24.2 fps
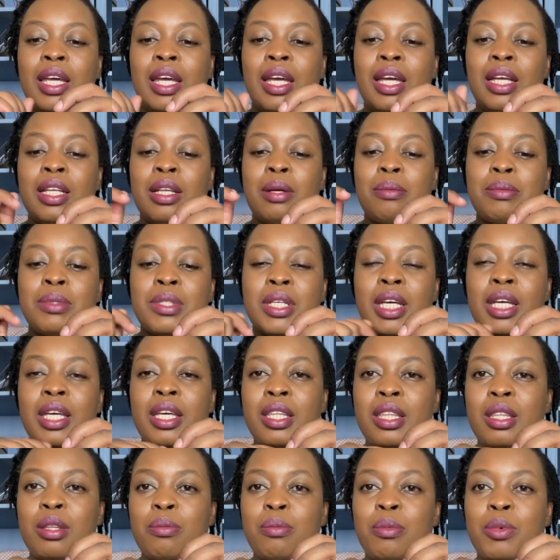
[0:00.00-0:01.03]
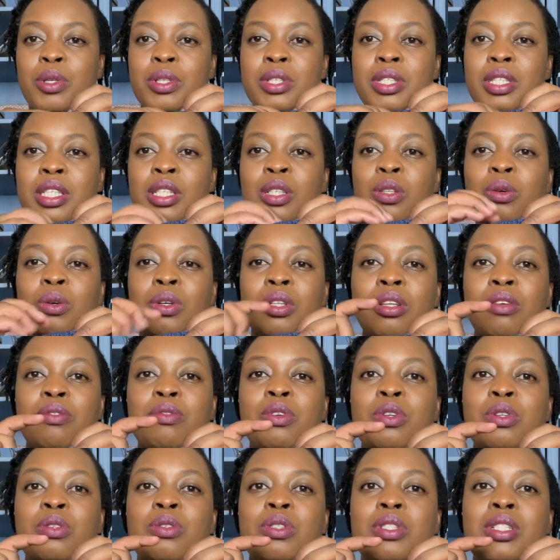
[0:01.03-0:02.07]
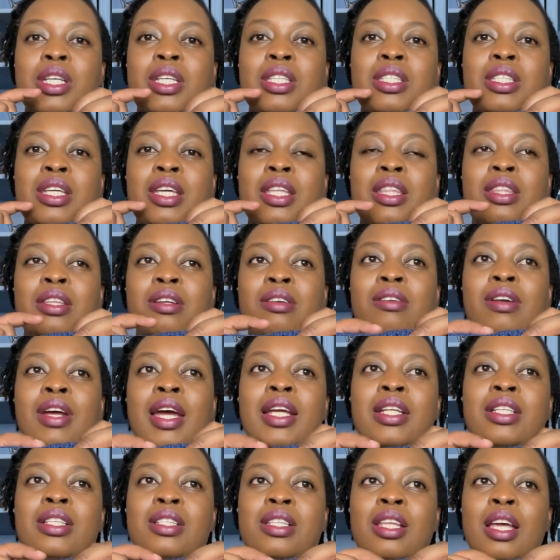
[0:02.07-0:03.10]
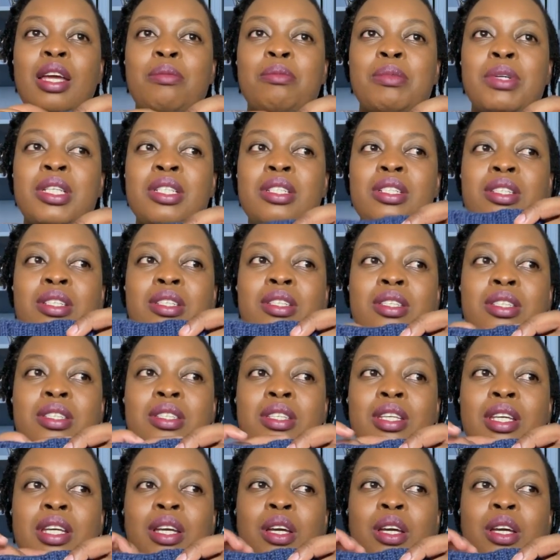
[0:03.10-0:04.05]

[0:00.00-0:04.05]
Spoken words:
end up taking the most in order for you to just get the right dimensions,